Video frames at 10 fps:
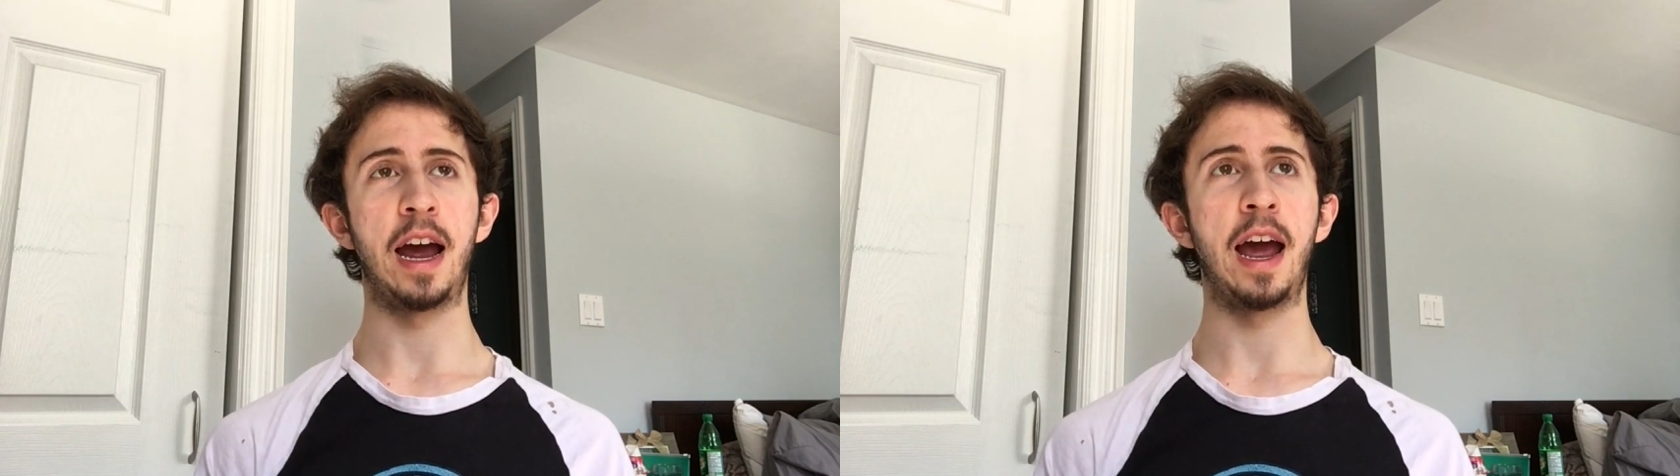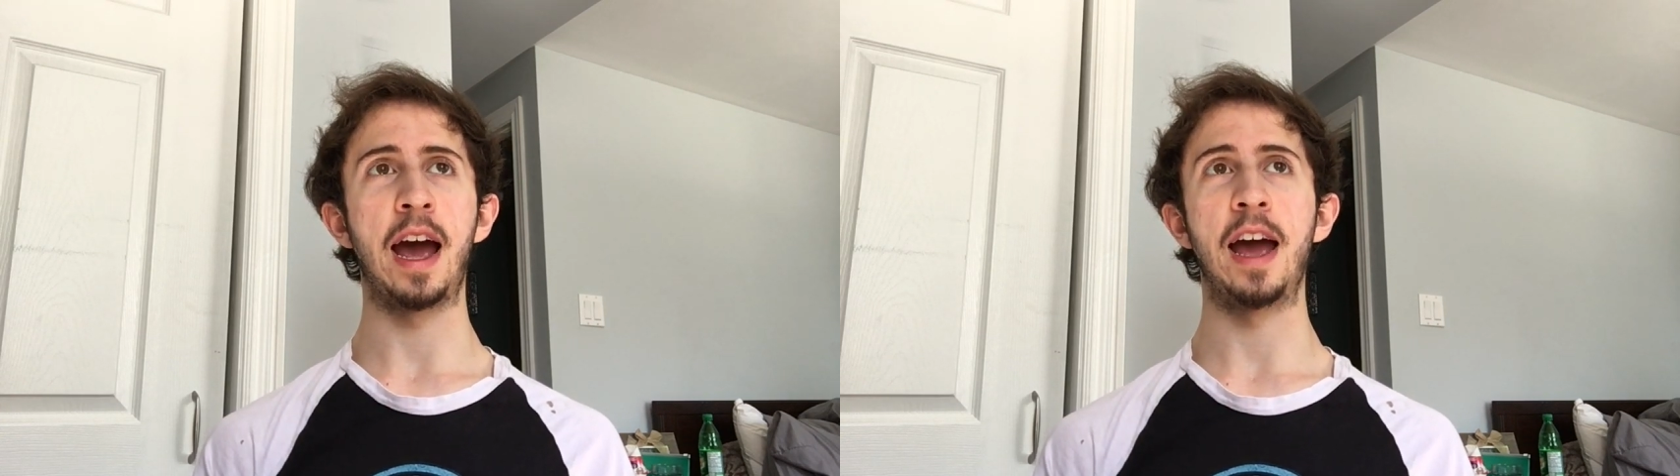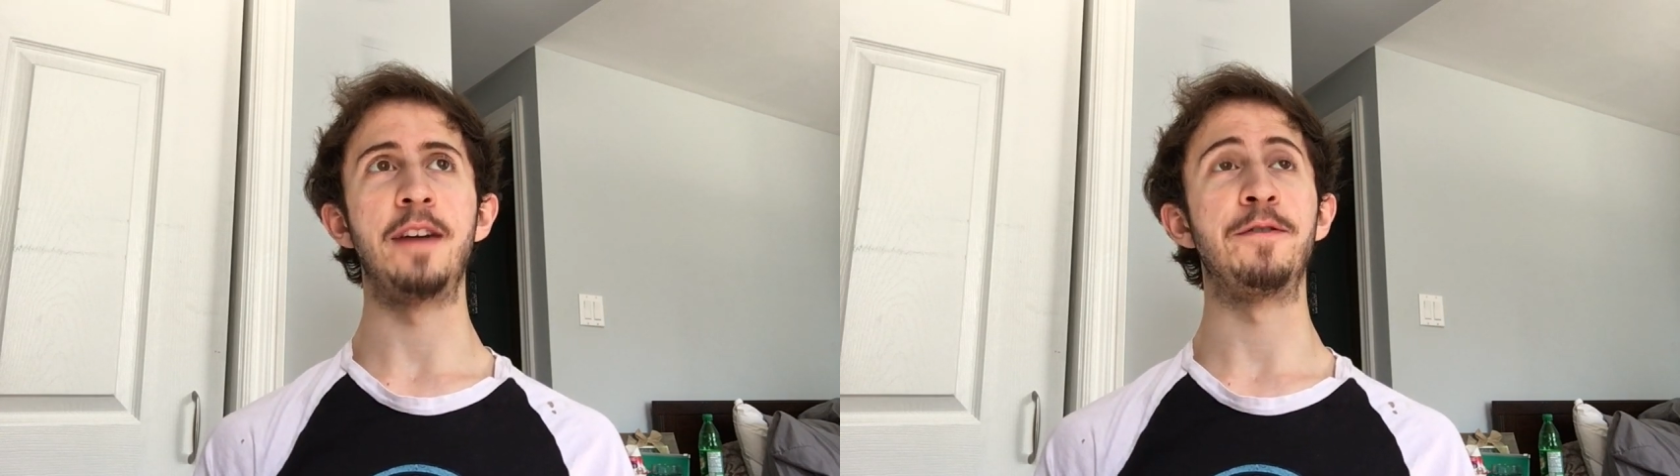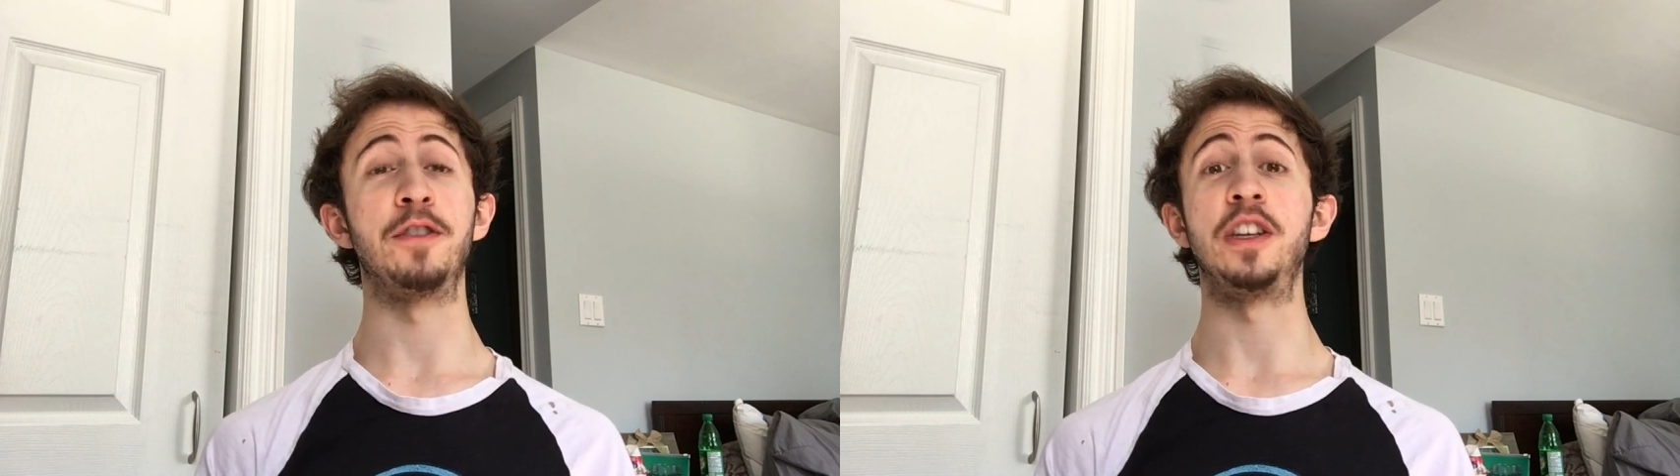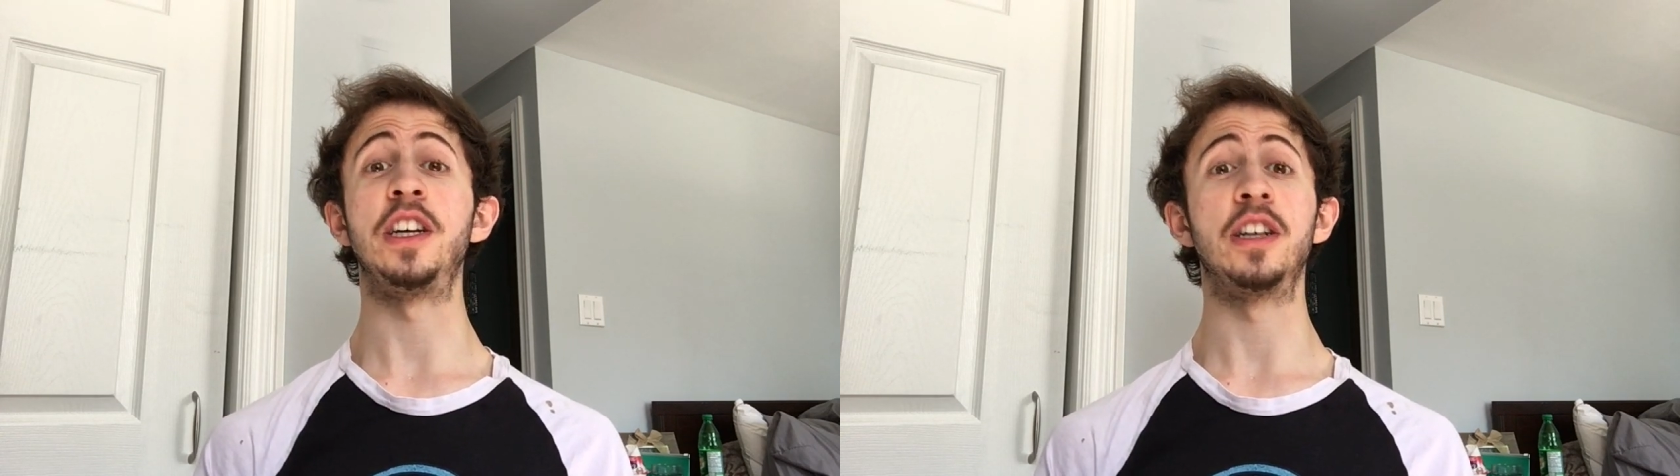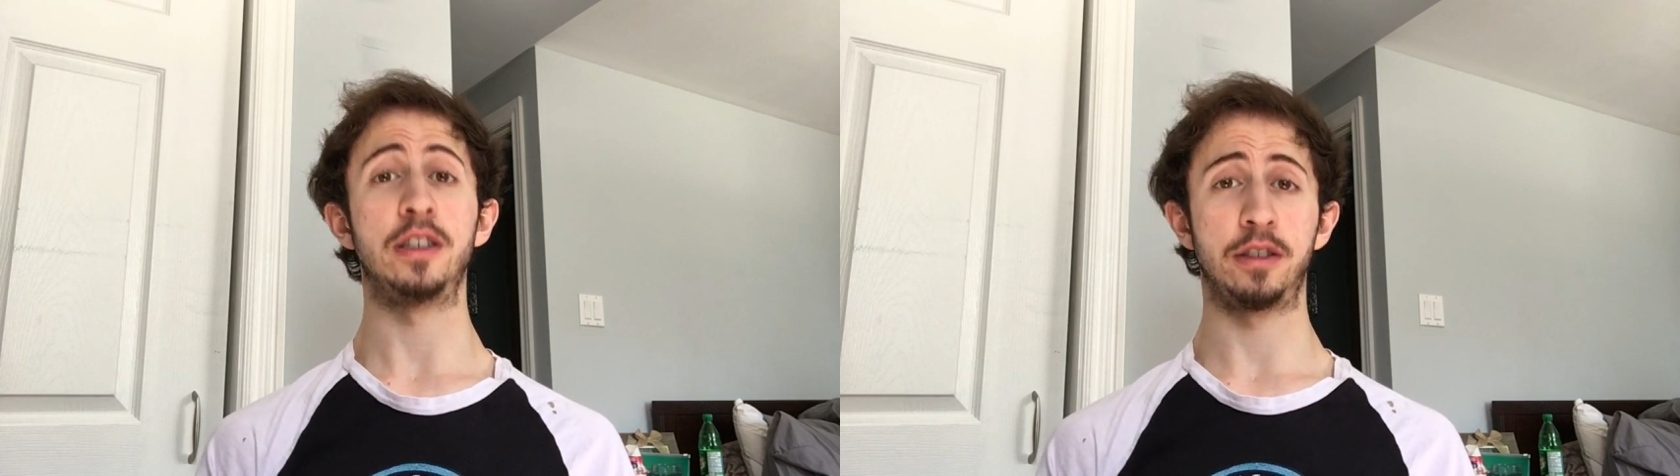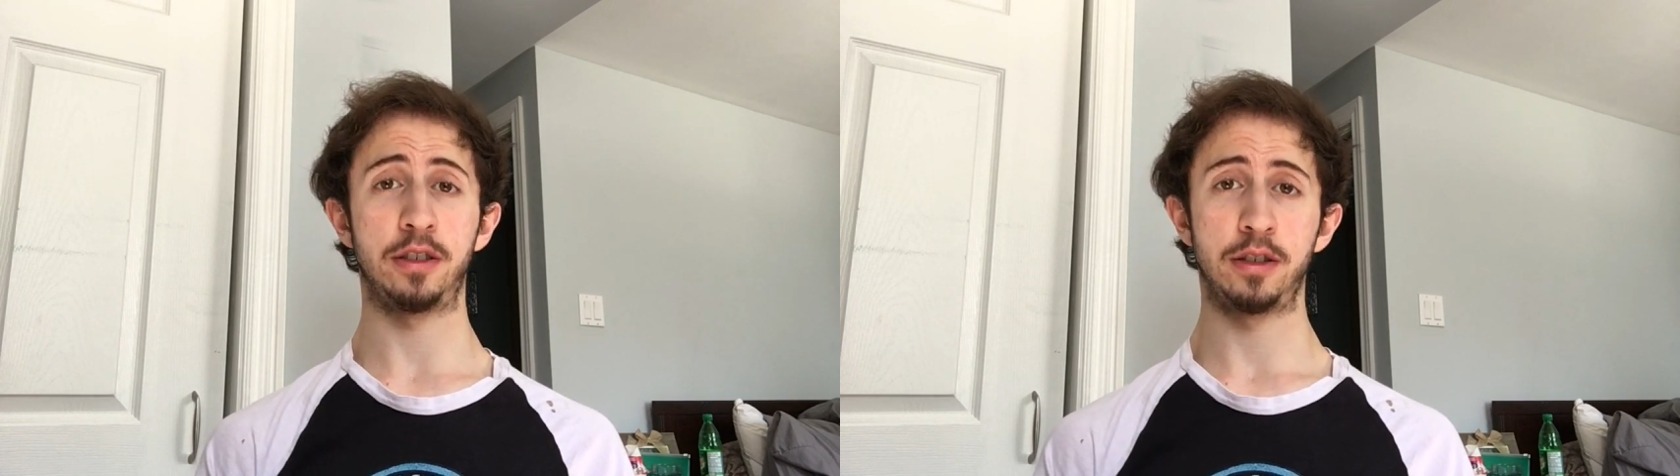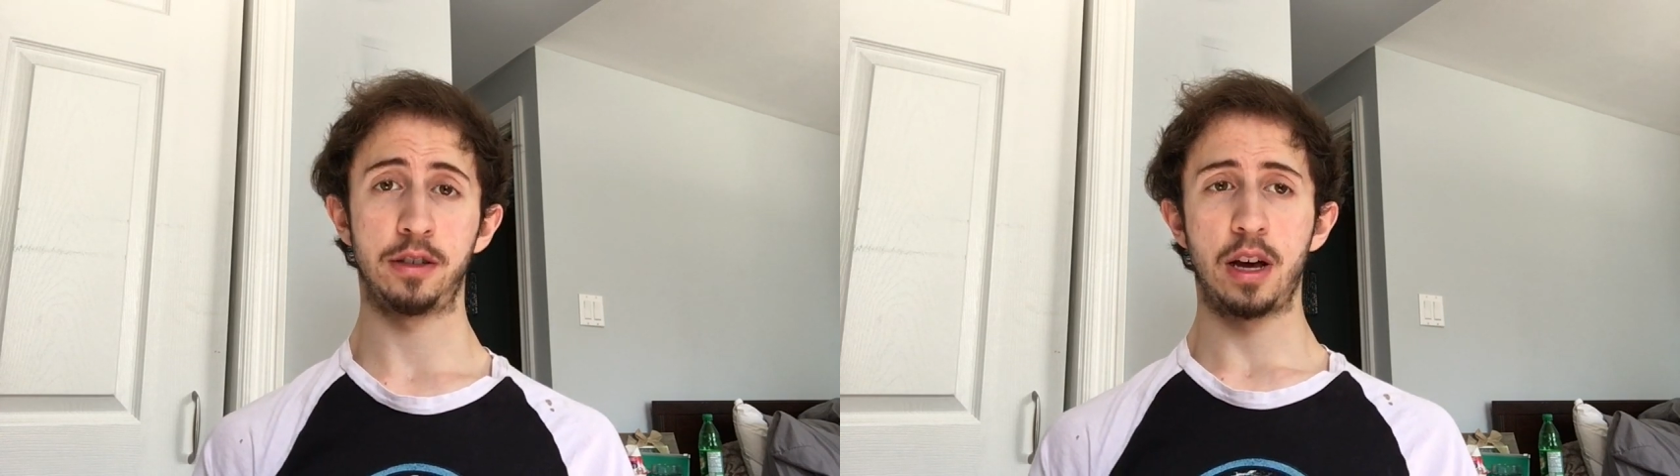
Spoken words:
I had for years.